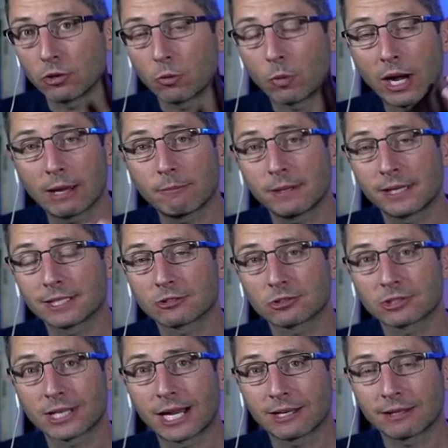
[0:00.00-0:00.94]
Why? Because
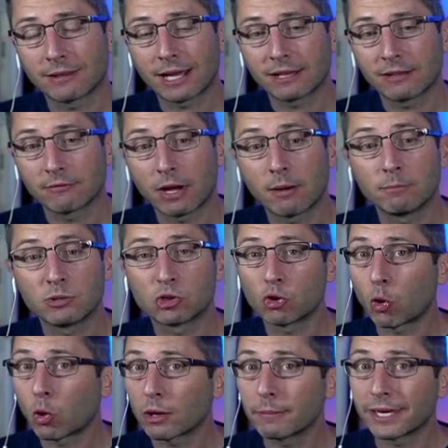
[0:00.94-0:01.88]
there's not a lot of
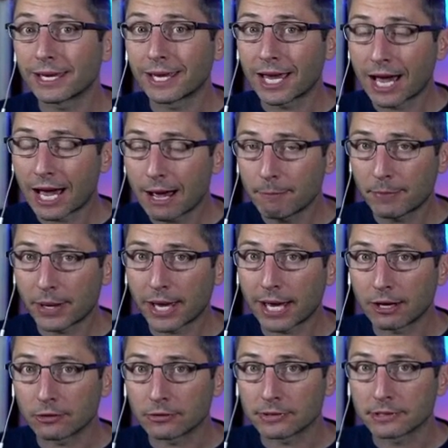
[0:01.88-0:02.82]
absorbing
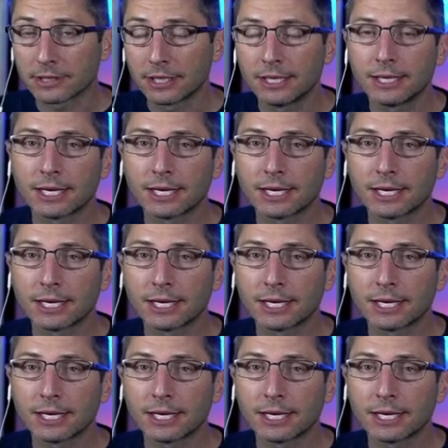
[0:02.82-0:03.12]
compounds